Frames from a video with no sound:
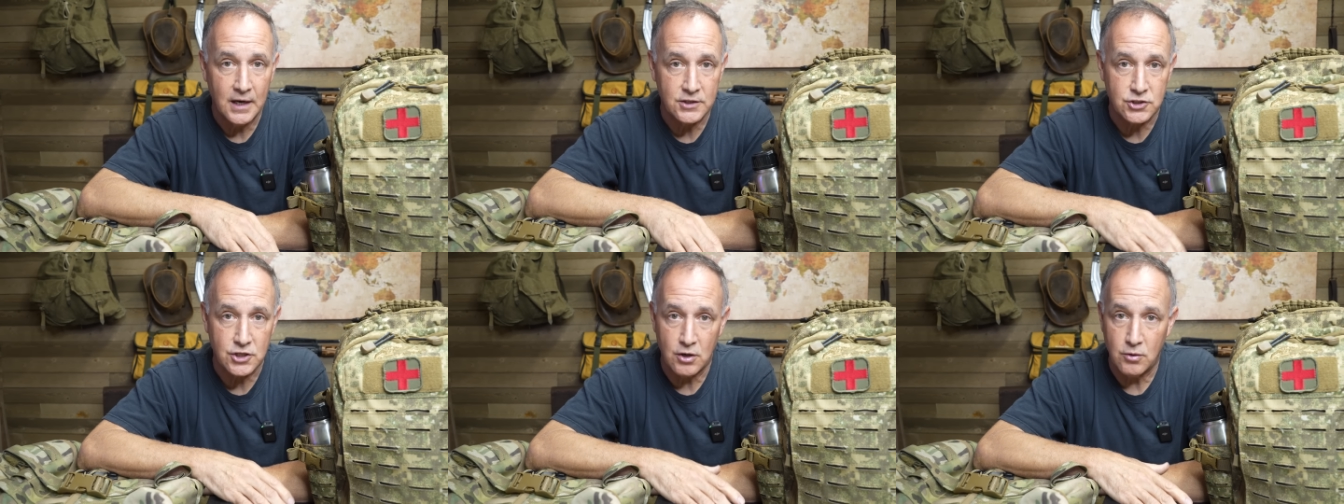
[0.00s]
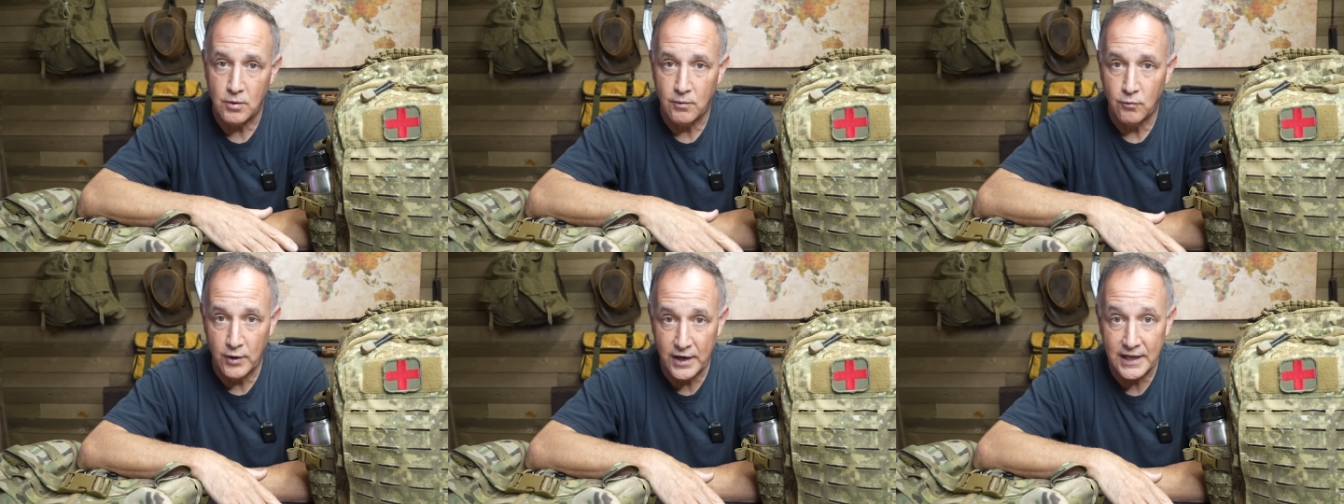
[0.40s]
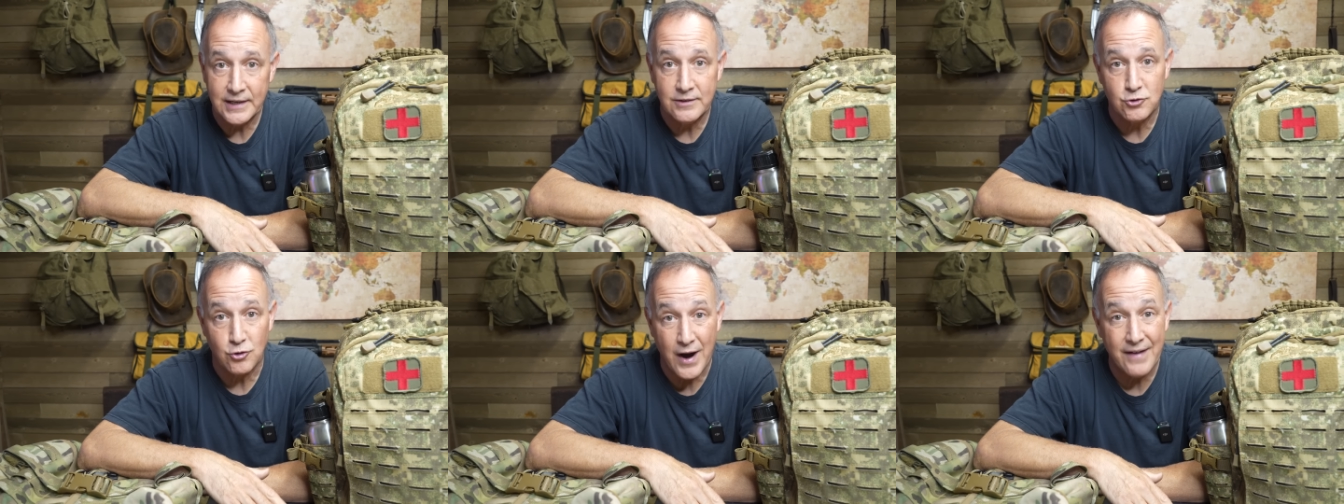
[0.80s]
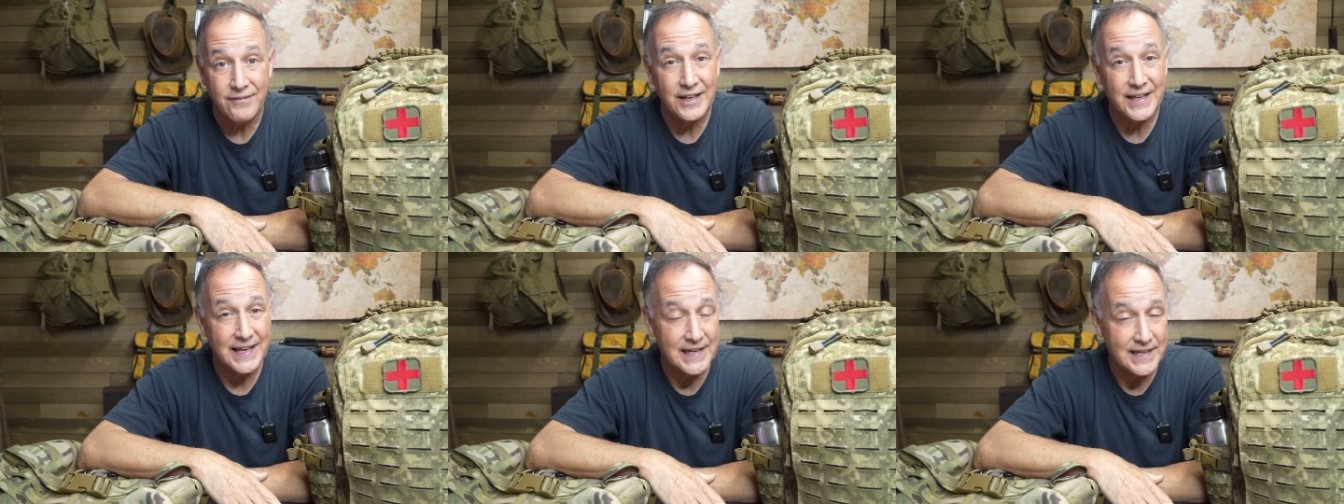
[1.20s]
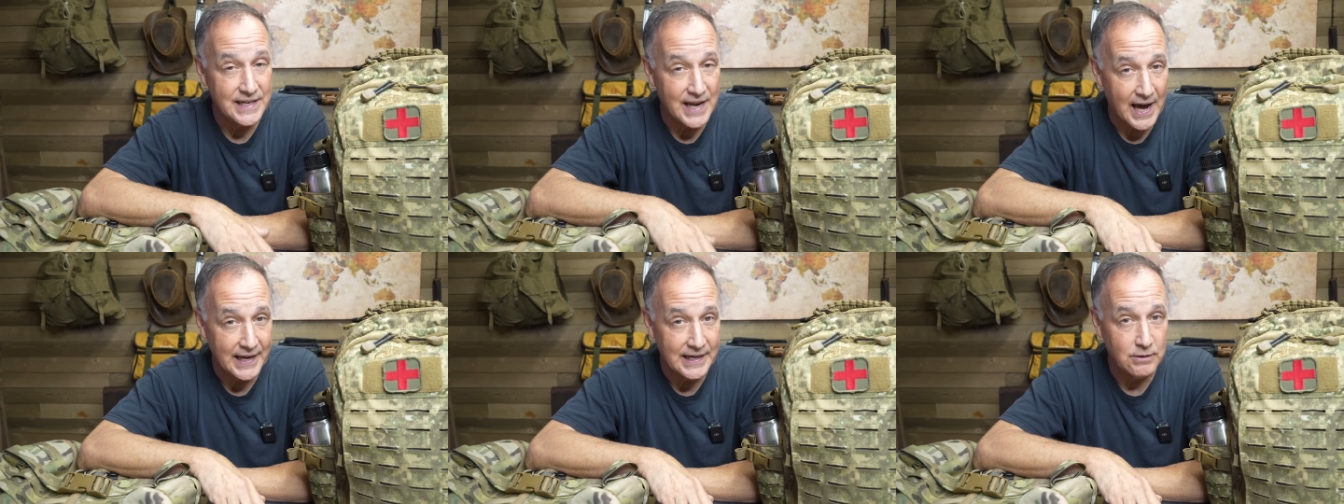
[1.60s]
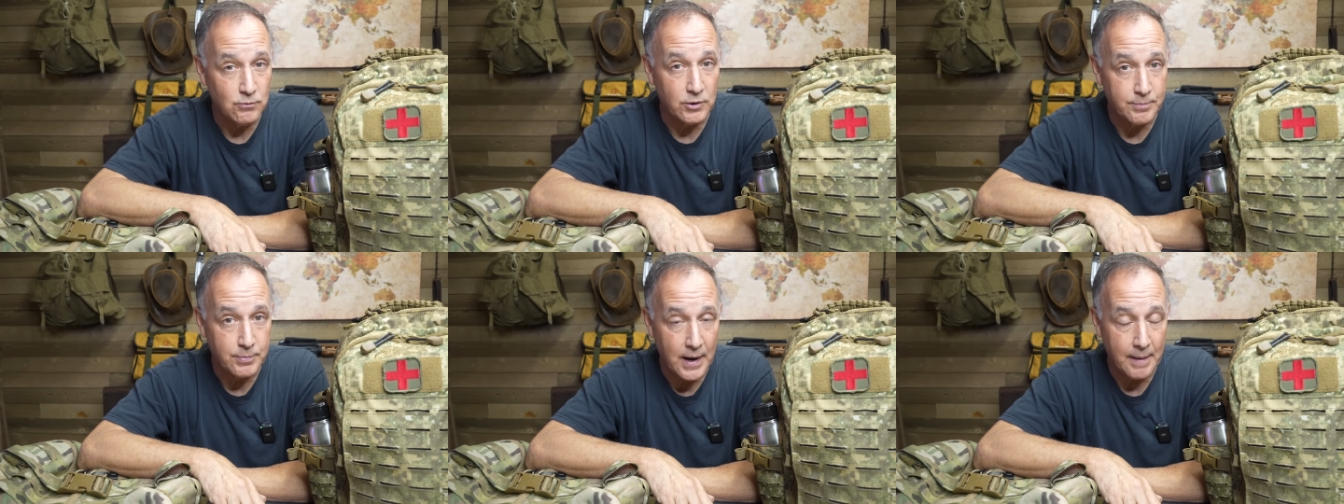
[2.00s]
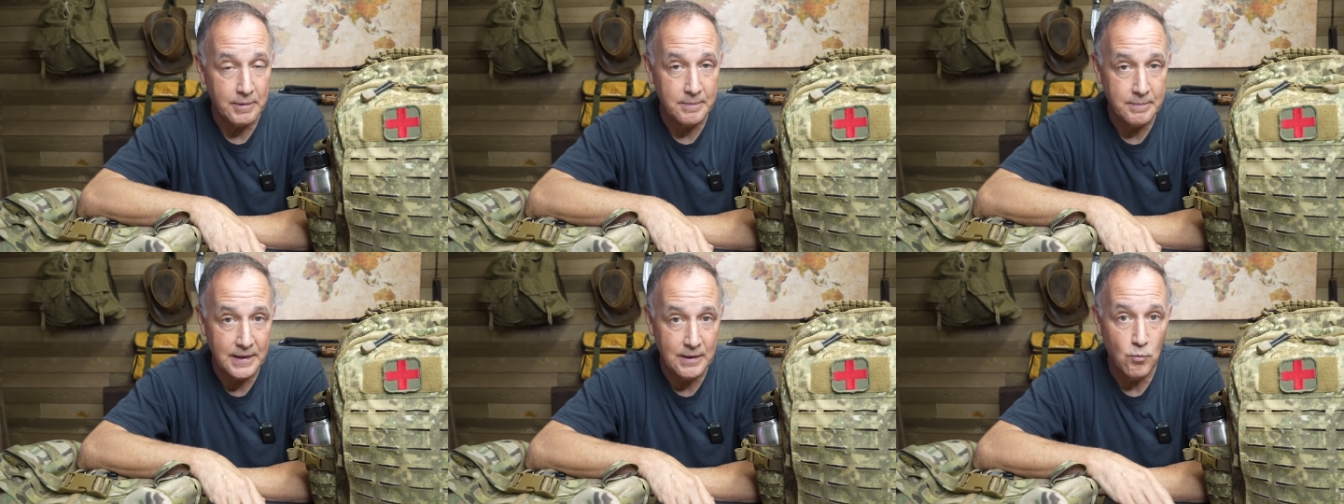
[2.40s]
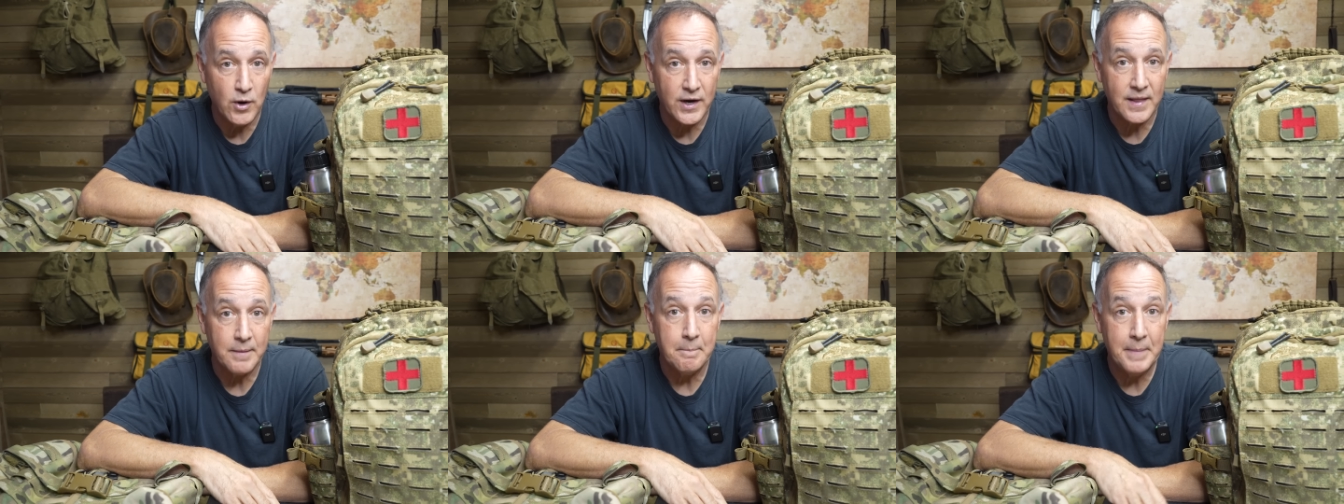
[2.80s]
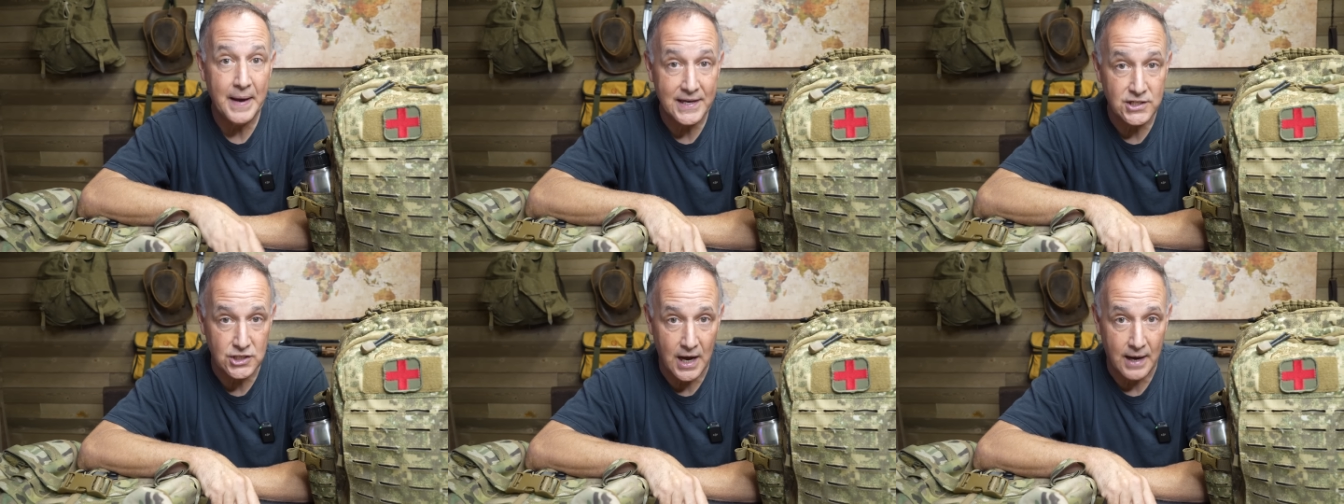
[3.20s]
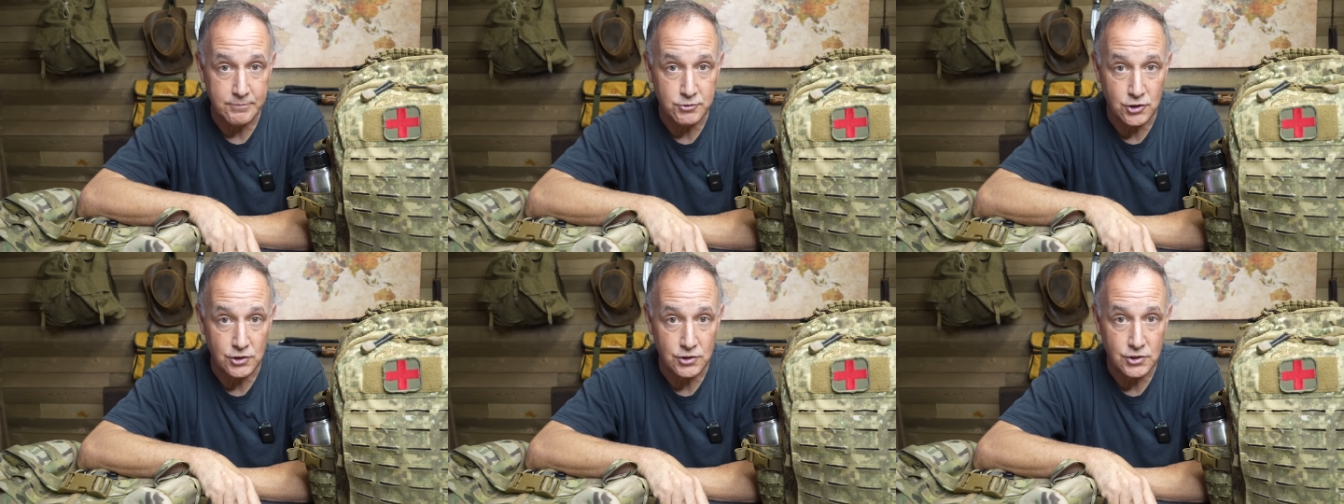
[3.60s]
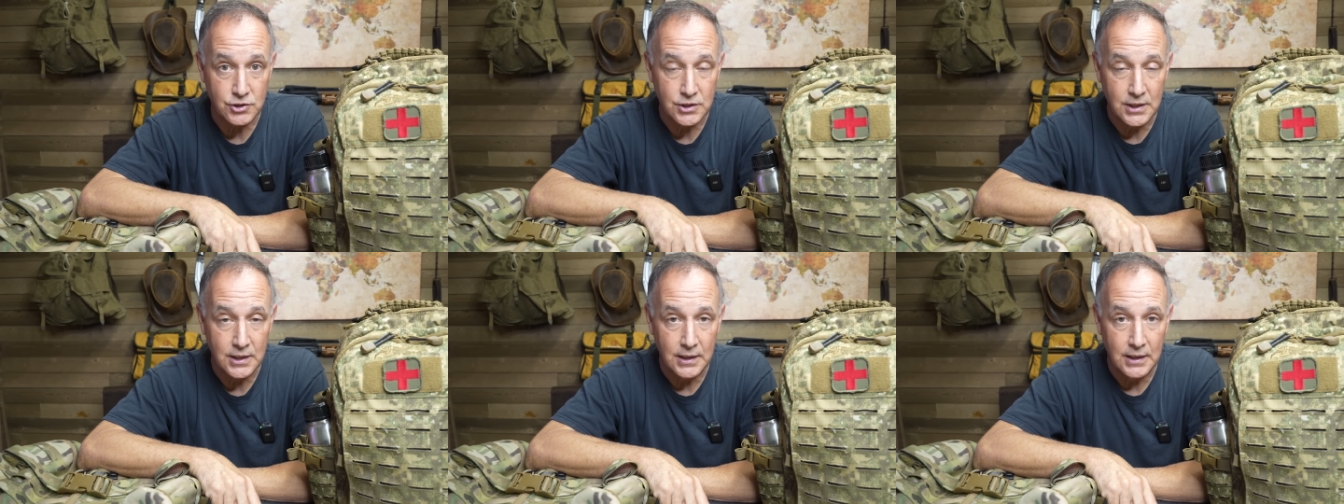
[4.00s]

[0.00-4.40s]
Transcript: And so really traveling at night would probably be one of the best options.